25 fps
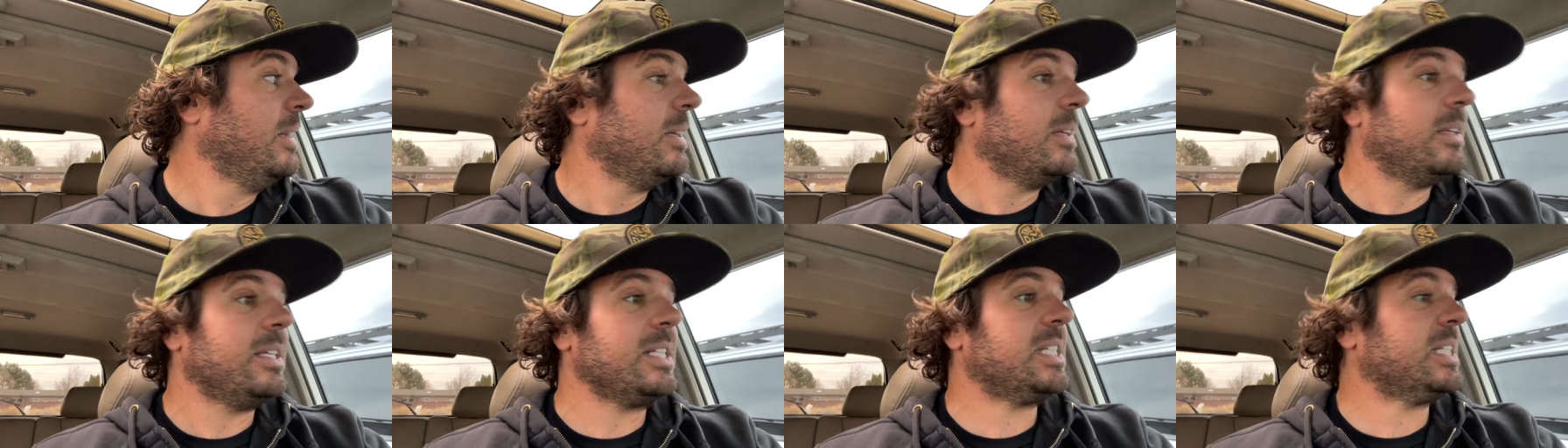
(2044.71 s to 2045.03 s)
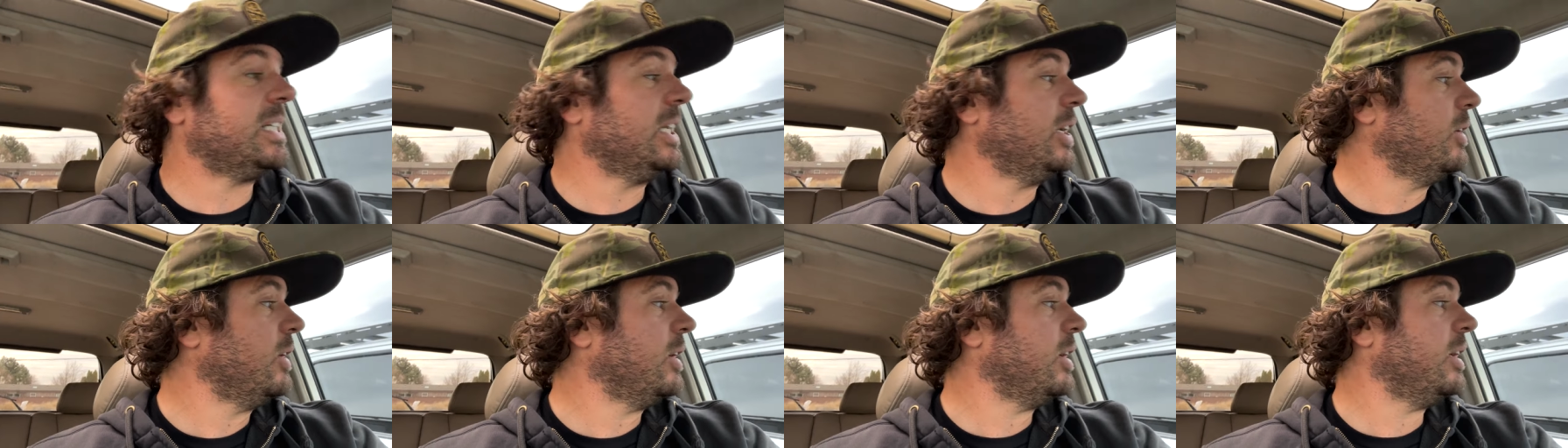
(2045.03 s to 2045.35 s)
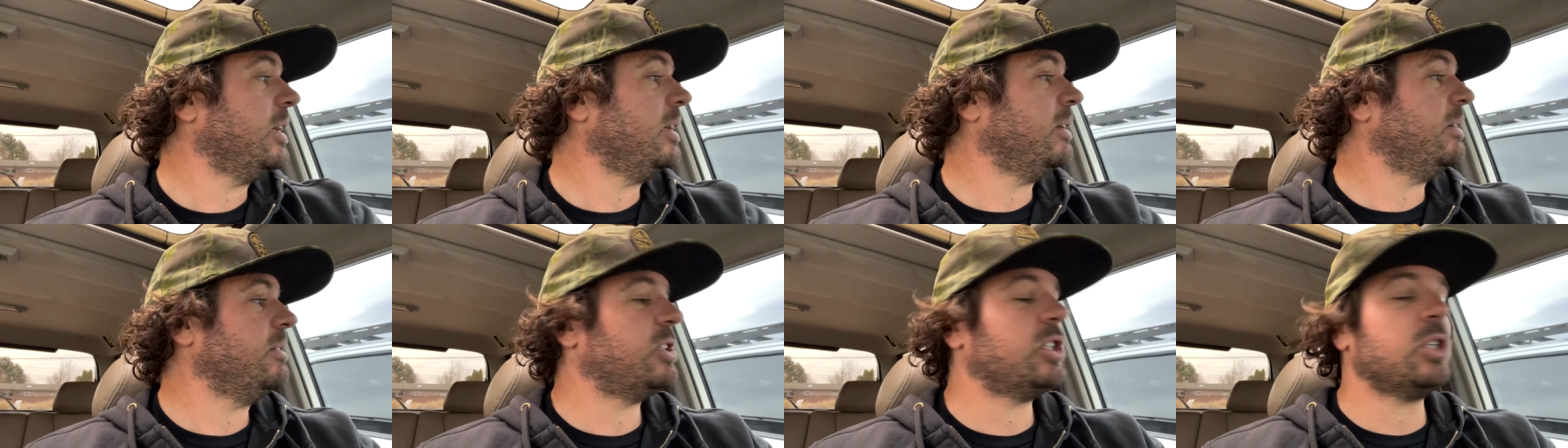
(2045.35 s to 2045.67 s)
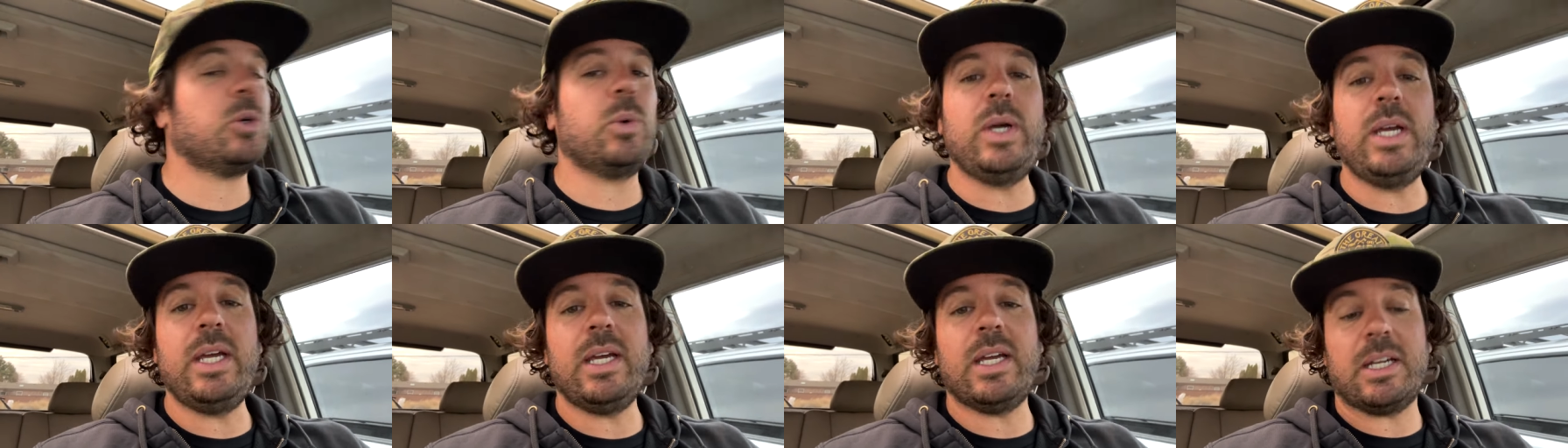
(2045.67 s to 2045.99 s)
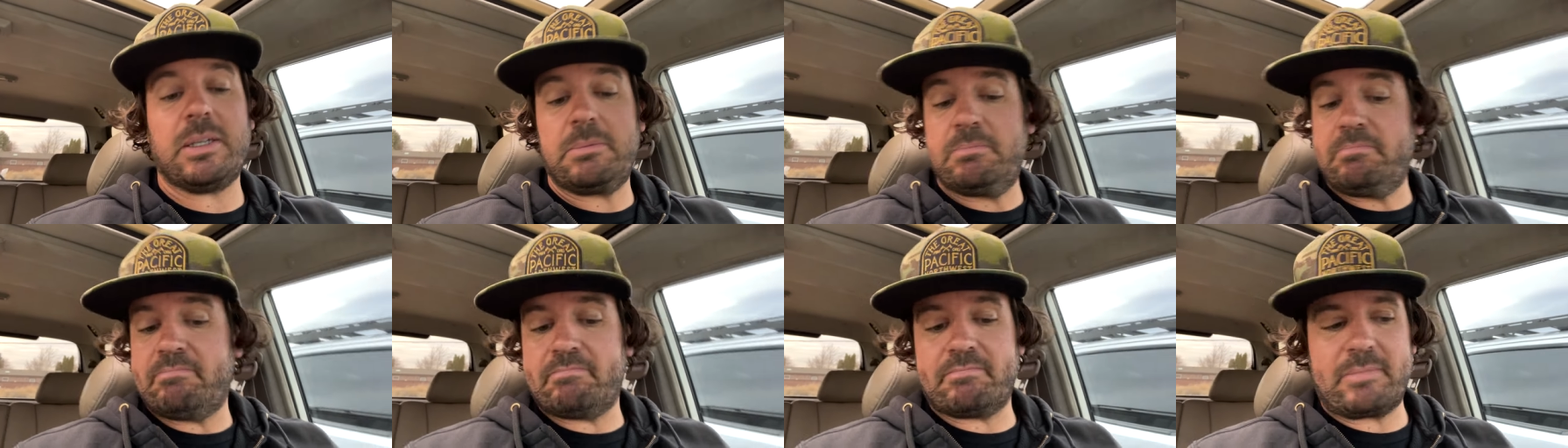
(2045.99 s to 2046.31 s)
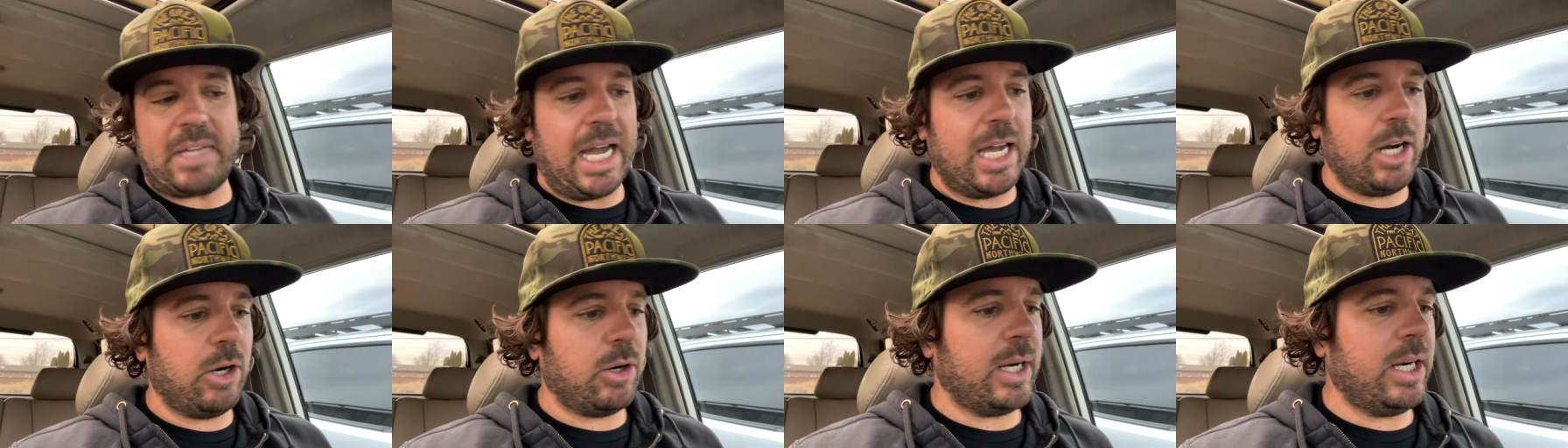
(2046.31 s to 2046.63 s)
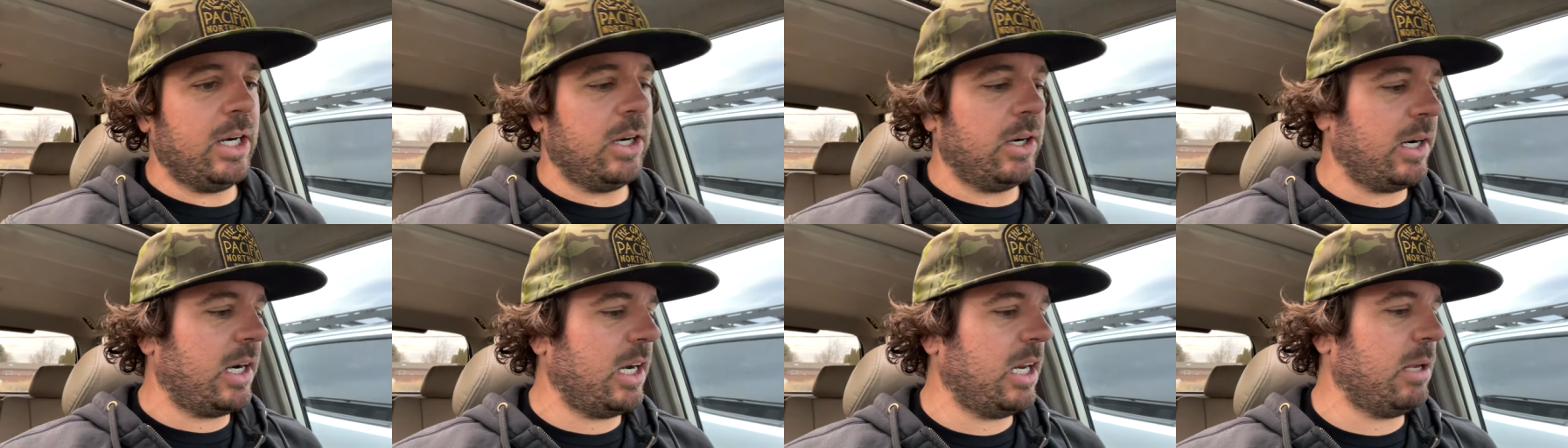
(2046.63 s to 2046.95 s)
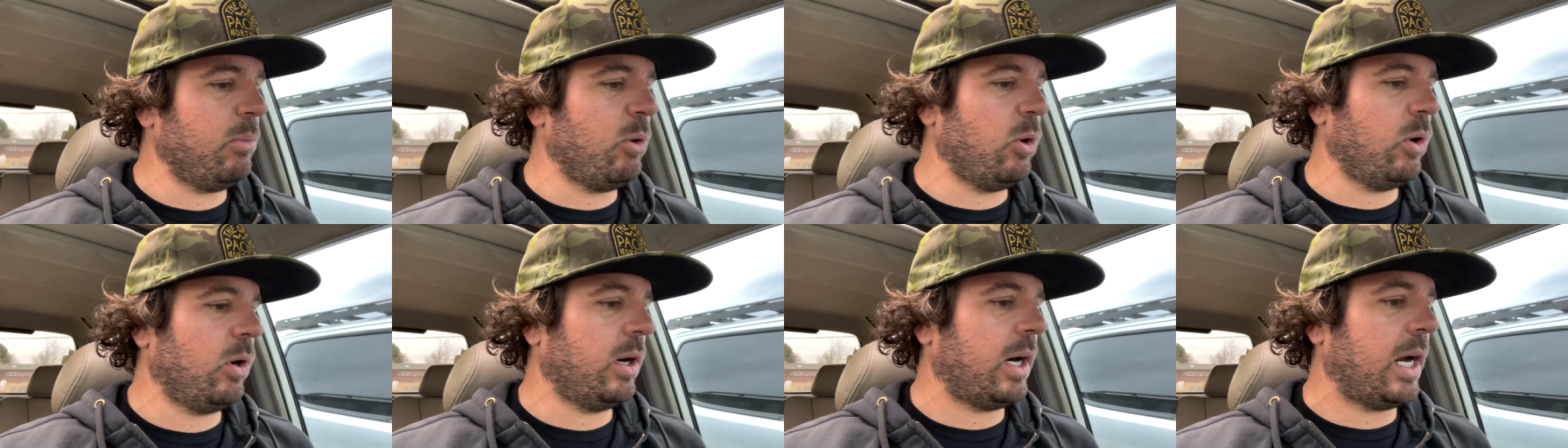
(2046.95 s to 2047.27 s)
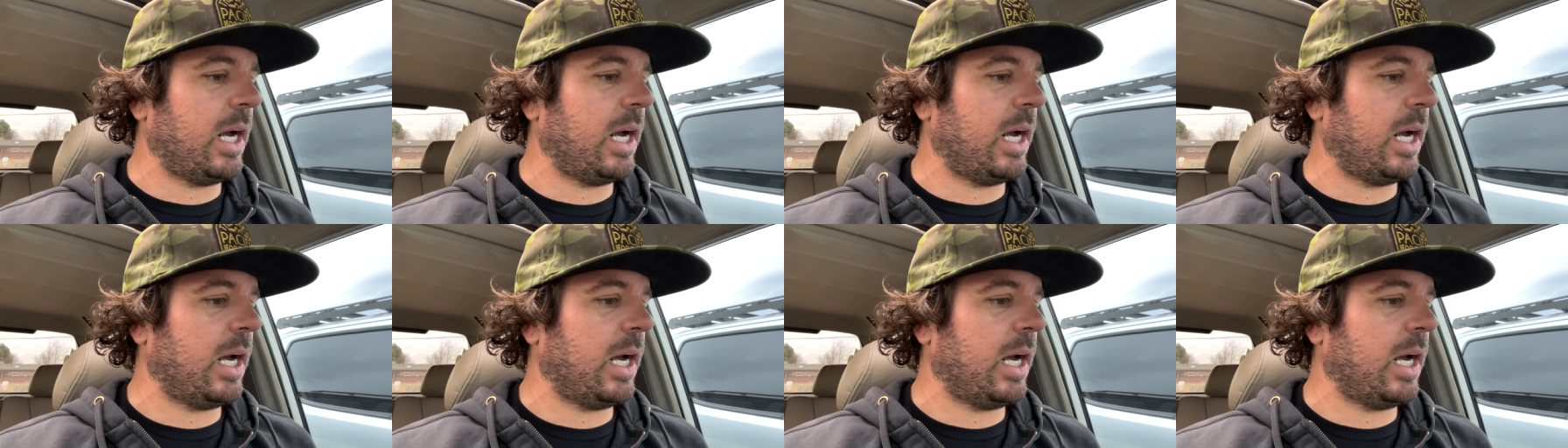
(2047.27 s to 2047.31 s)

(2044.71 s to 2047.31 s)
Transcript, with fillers: the steering squeak, I don't hear it anymore.